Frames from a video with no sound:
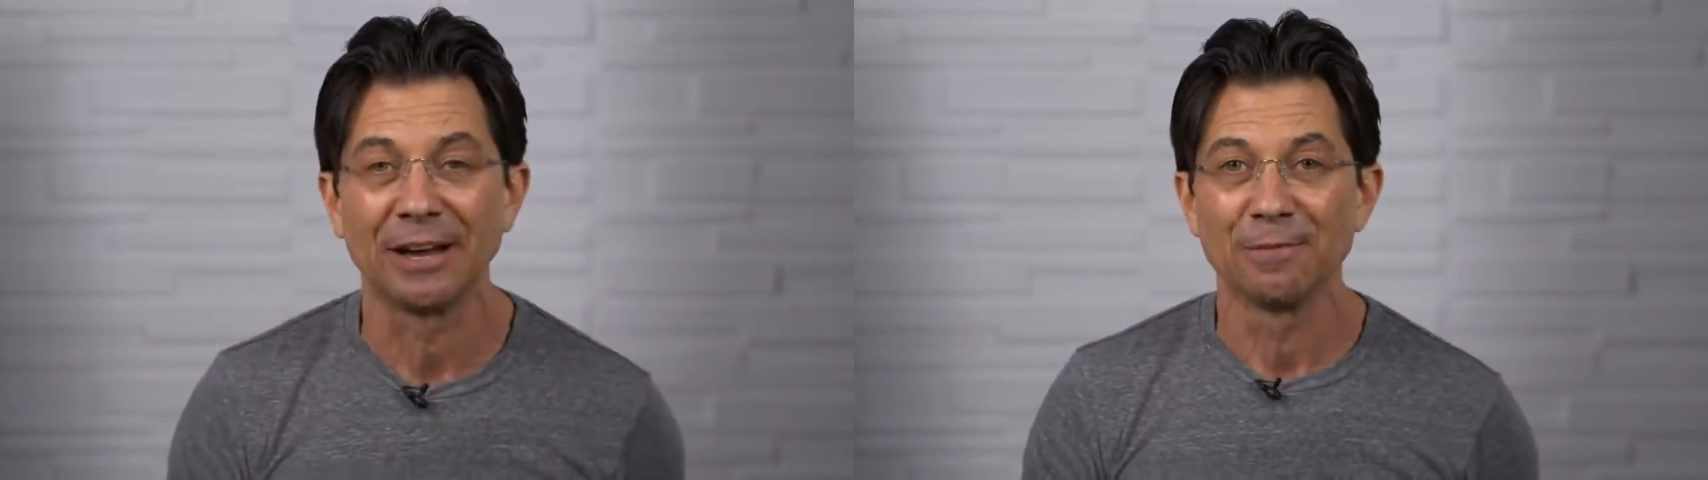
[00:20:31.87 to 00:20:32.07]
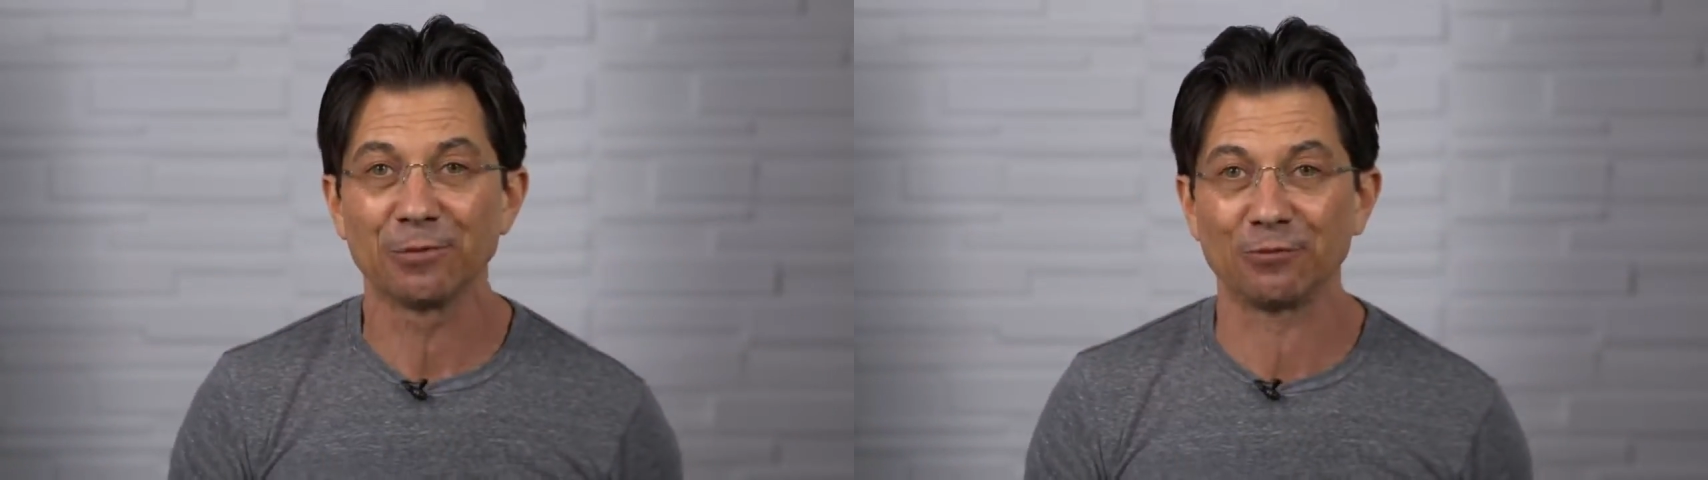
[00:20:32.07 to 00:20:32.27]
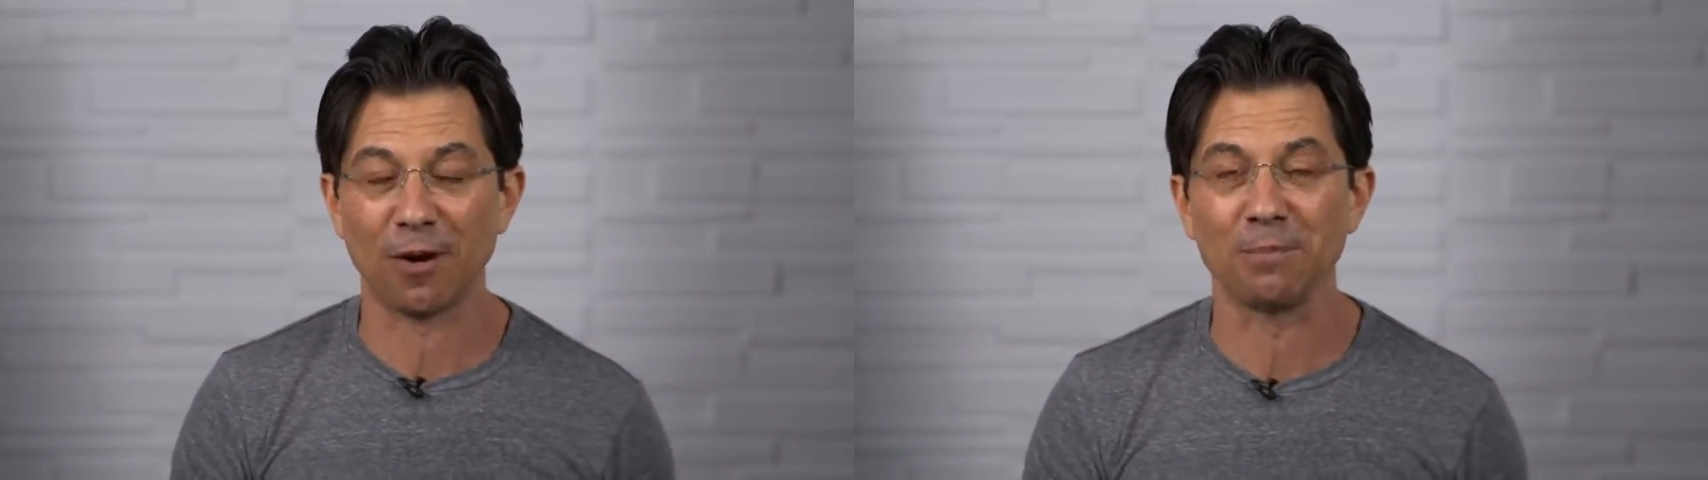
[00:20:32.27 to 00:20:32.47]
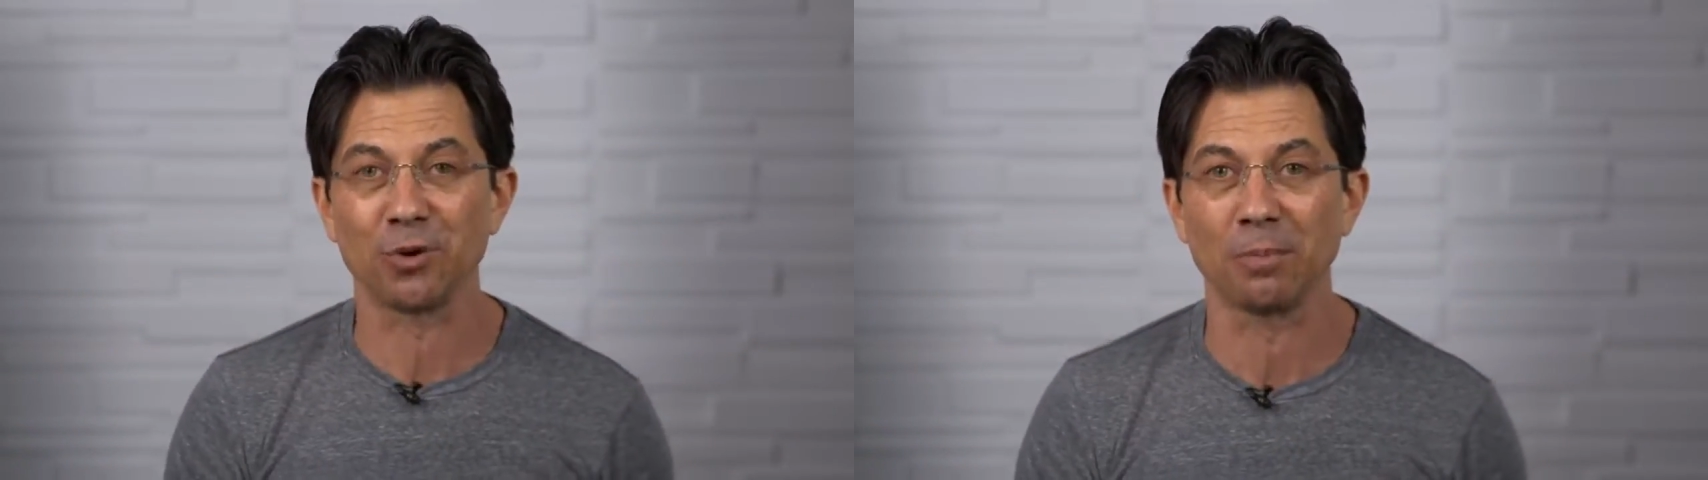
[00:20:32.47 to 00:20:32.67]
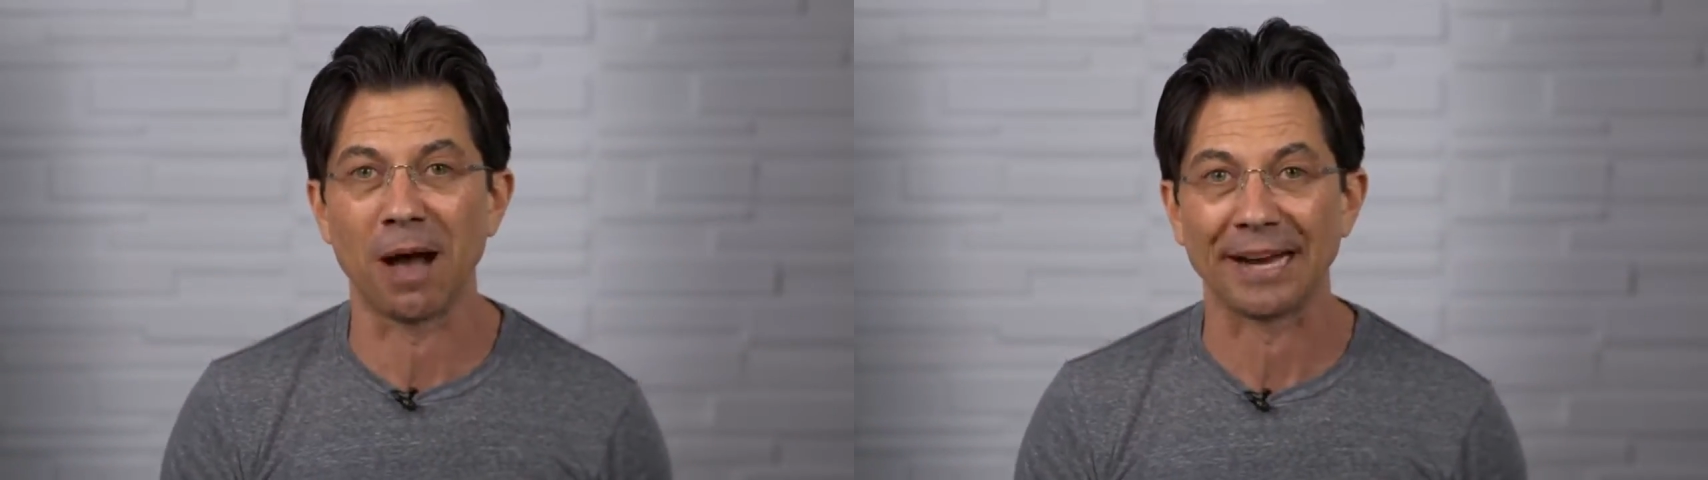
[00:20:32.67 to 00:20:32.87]
from
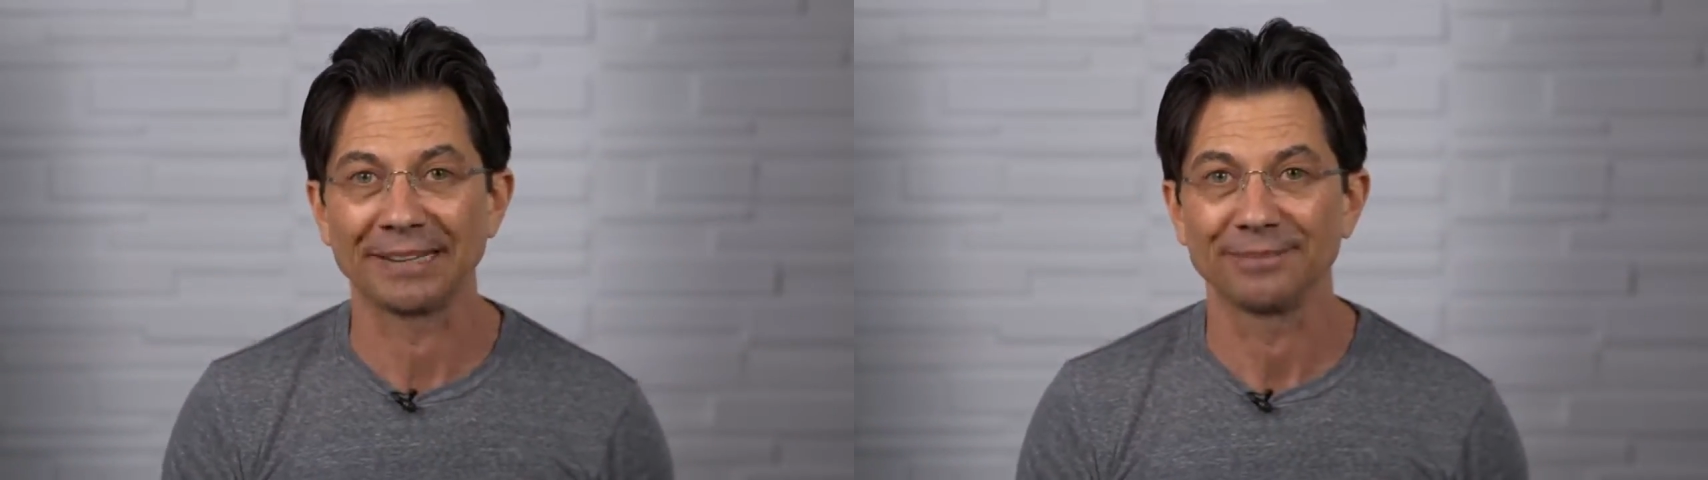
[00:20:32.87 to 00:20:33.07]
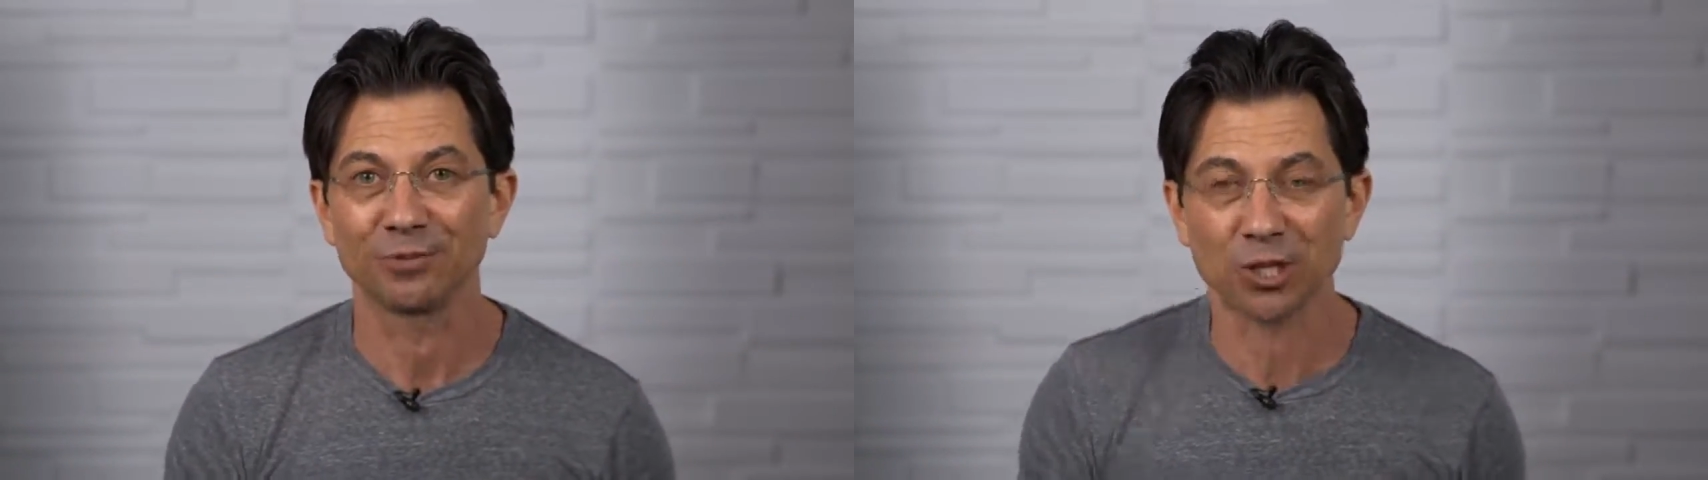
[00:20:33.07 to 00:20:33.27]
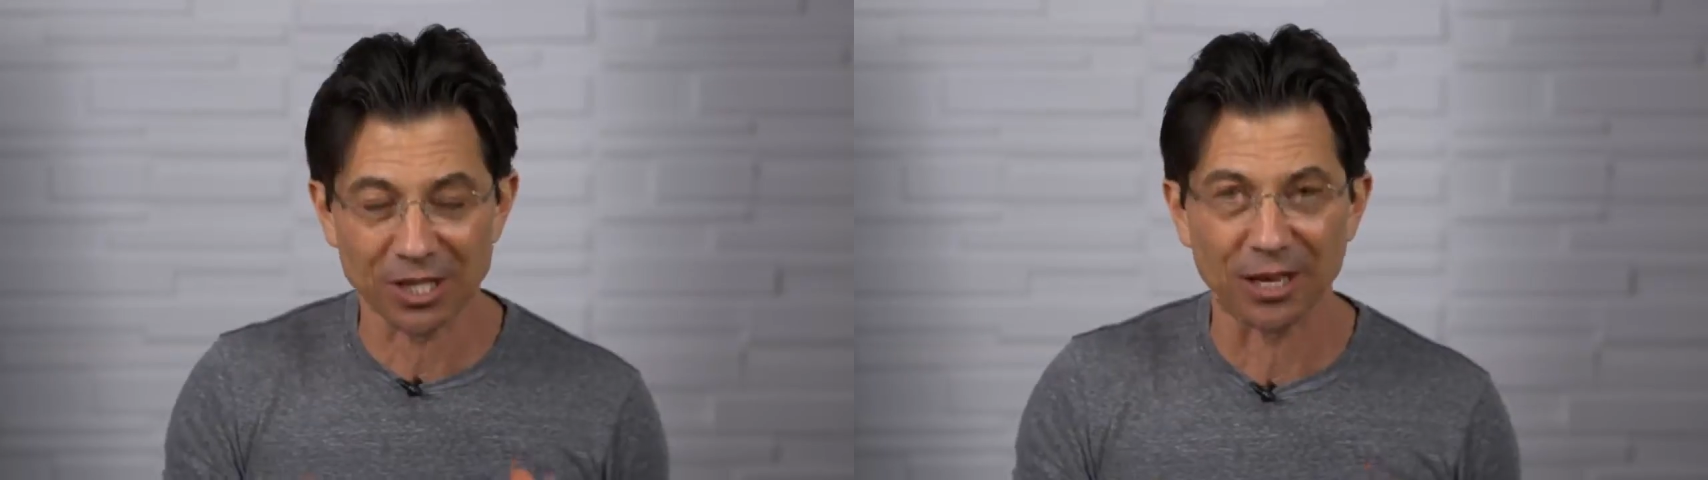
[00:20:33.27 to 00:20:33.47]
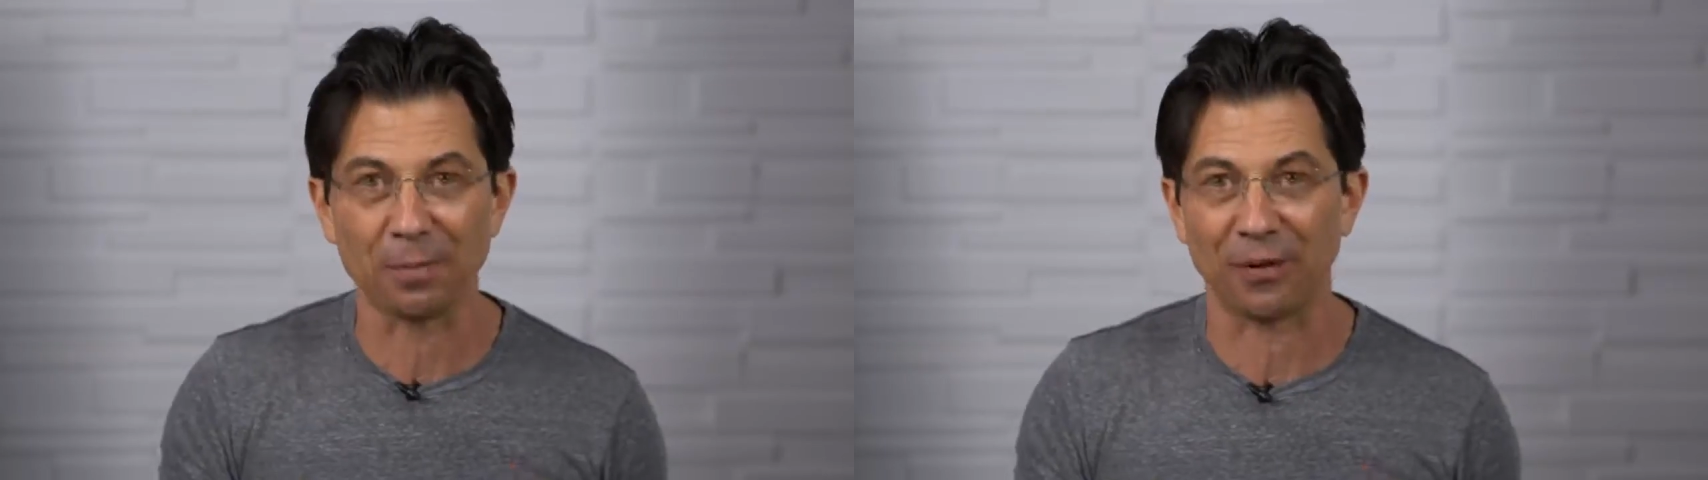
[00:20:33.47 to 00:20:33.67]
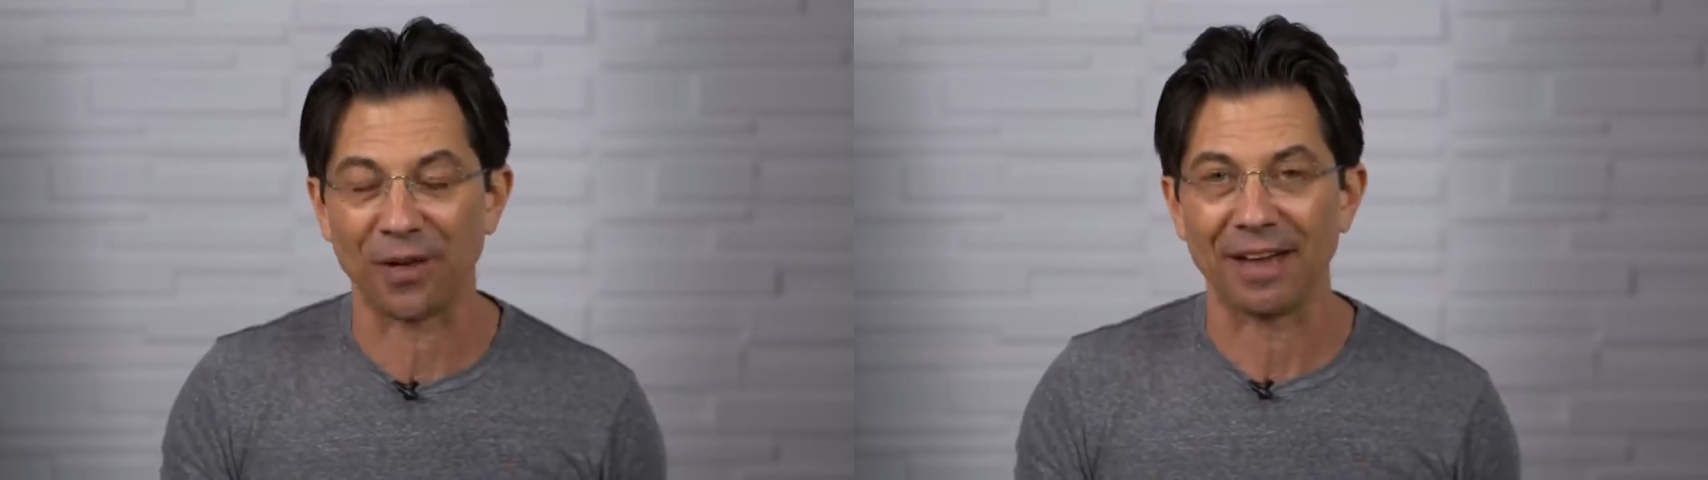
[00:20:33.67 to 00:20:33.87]
your mind. Just think
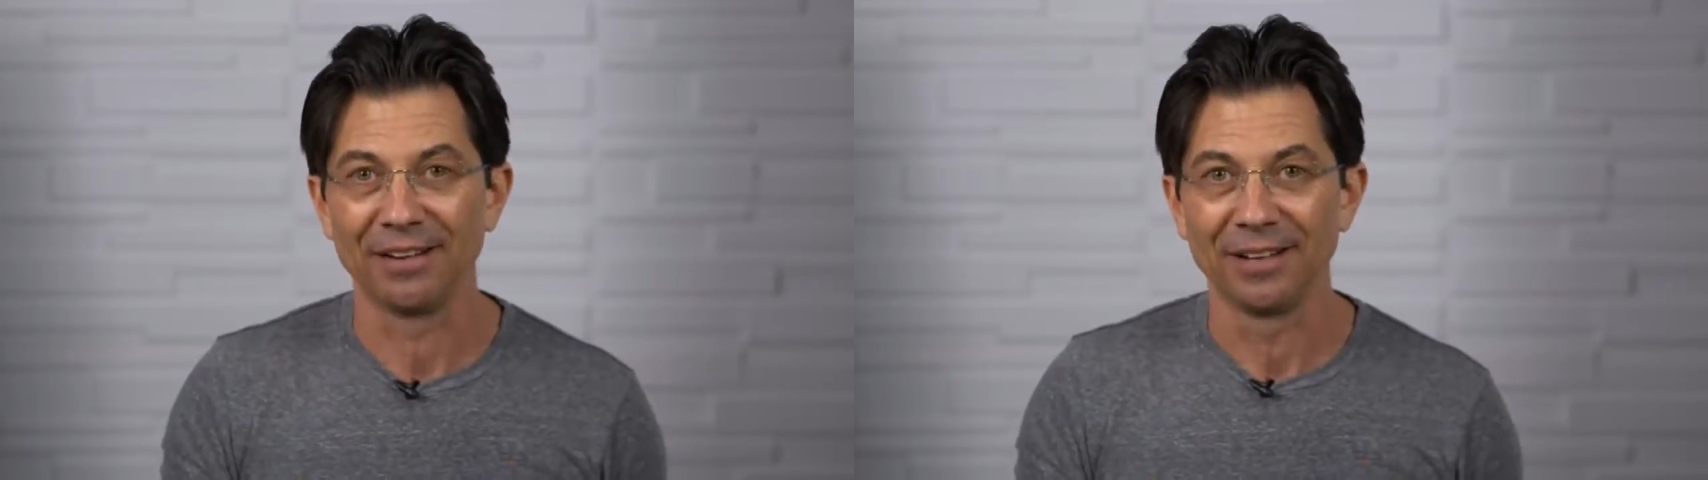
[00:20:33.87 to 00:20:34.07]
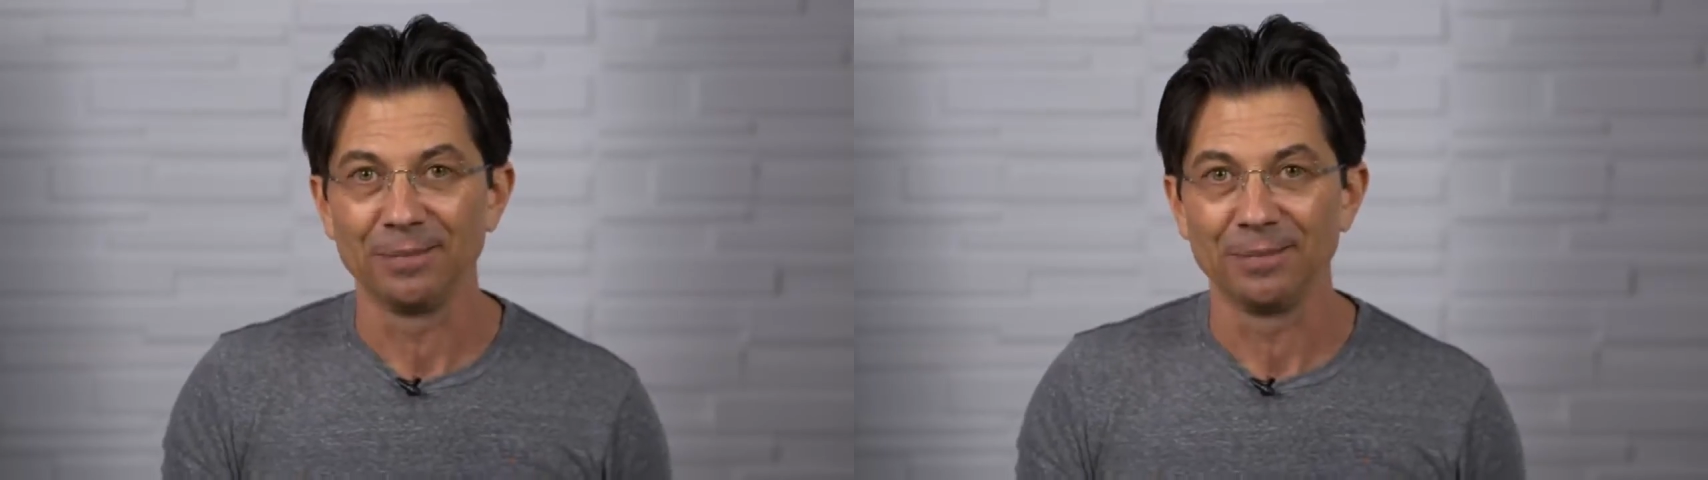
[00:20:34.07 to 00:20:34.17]
about that.